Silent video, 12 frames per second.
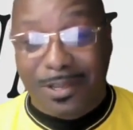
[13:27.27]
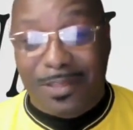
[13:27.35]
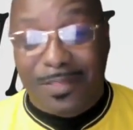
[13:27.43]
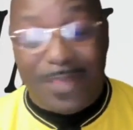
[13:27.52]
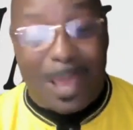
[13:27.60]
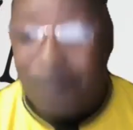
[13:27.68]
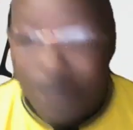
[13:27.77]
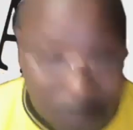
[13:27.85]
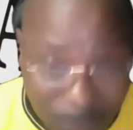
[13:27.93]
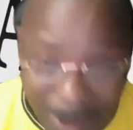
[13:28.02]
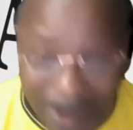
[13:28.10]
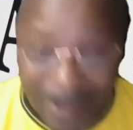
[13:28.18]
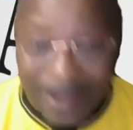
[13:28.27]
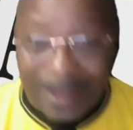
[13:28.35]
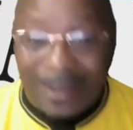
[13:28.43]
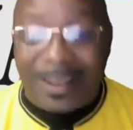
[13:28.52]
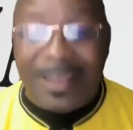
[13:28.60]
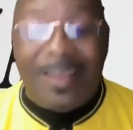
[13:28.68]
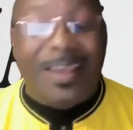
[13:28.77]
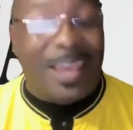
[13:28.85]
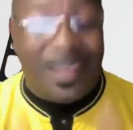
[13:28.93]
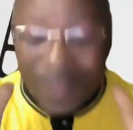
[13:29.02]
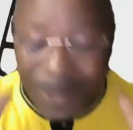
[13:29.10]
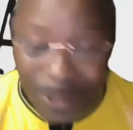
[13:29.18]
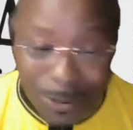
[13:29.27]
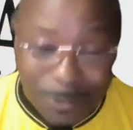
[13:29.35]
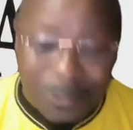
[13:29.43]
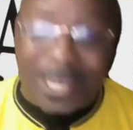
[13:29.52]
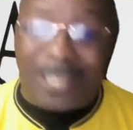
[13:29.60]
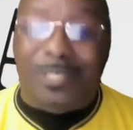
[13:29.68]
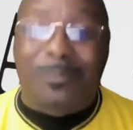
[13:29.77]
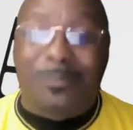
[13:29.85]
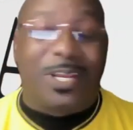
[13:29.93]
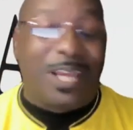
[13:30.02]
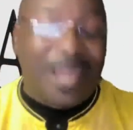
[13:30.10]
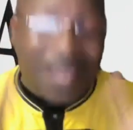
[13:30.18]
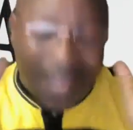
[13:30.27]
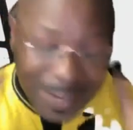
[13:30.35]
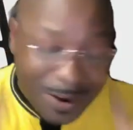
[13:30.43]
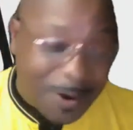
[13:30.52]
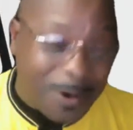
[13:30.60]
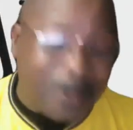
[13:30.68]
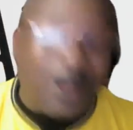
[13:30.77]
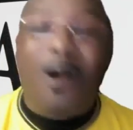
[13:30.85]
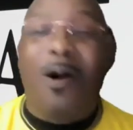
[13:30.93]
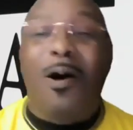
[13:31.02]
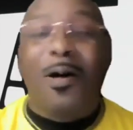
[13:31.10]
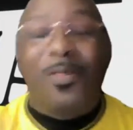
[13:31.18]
that was prayed. In the New Testament, he heard all